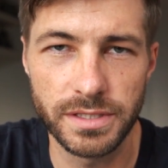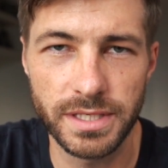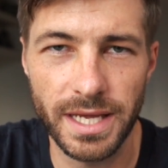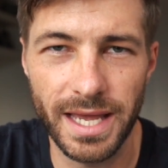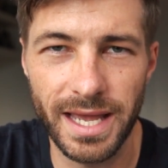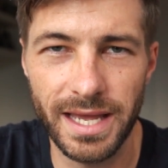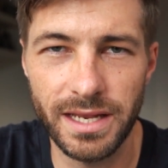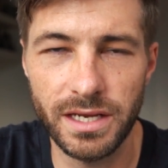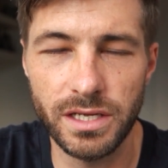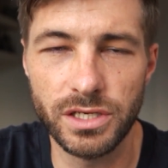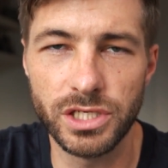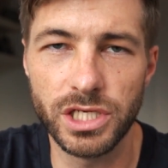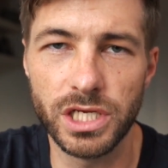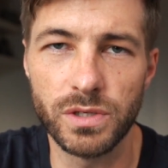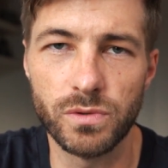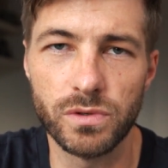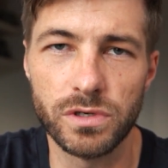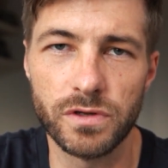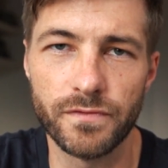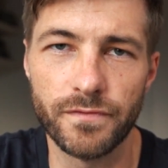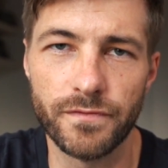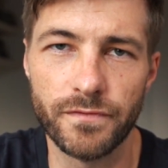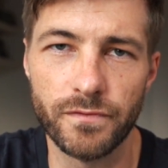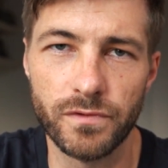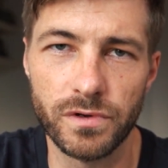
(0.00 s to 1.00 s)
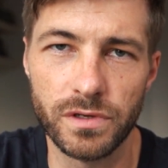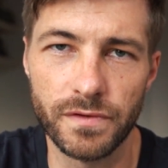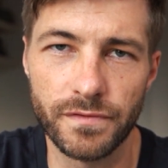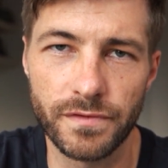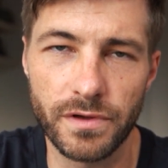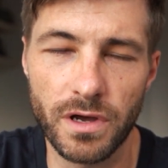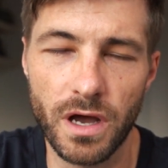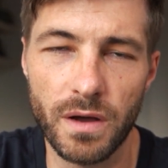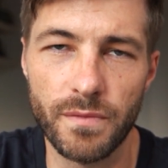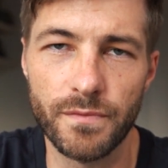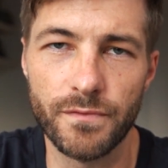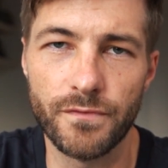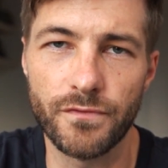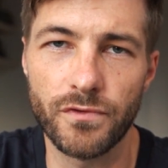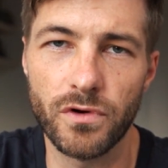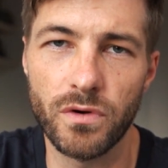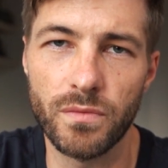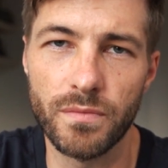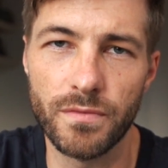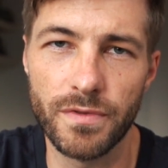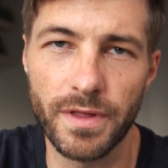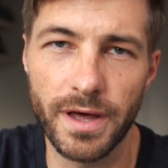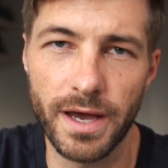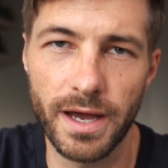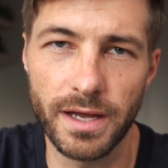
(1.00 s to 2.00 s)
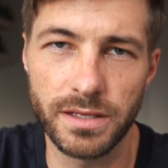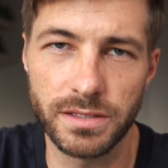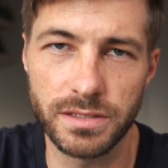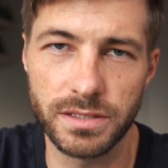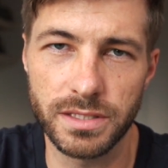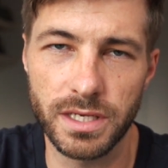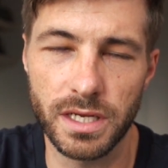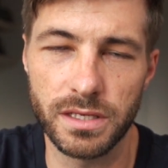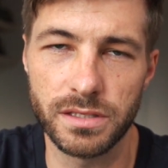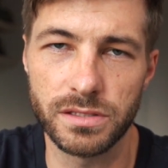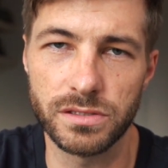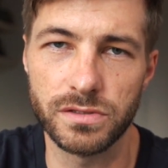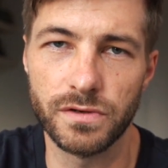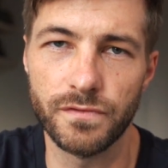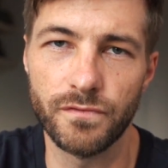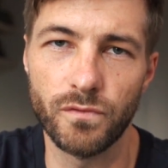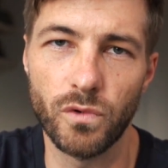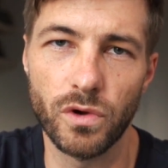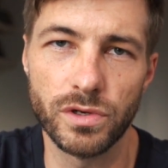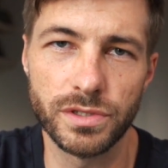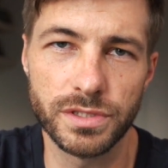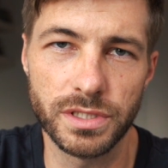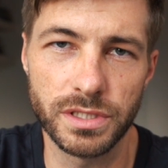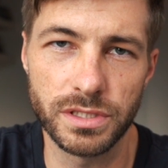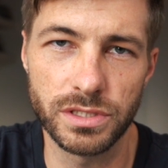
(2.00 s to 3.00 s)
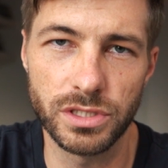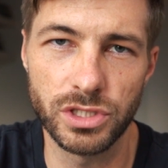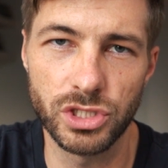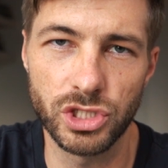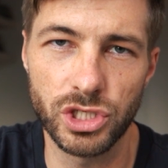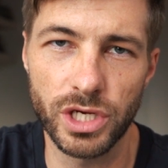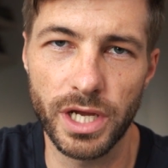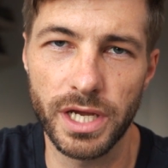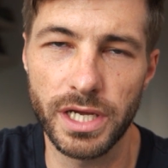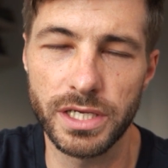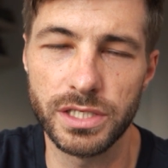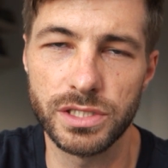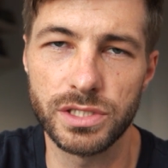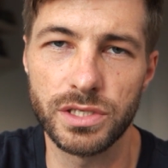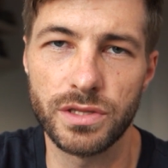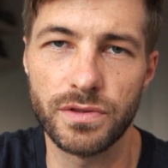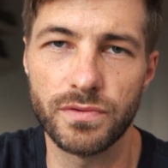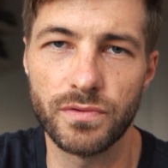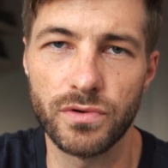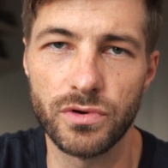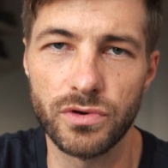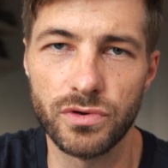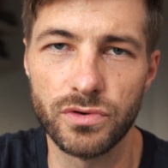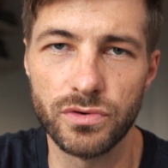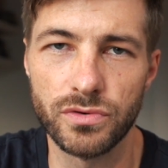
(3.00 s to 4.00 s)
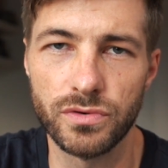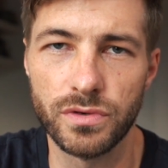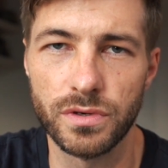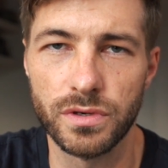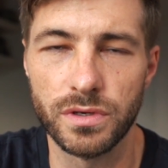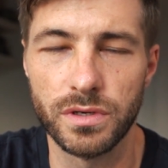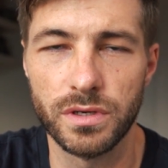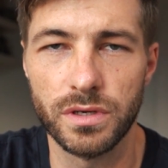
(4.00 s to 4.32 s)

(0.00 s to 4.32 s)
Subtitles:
energy would have come from that sense of wanting to change through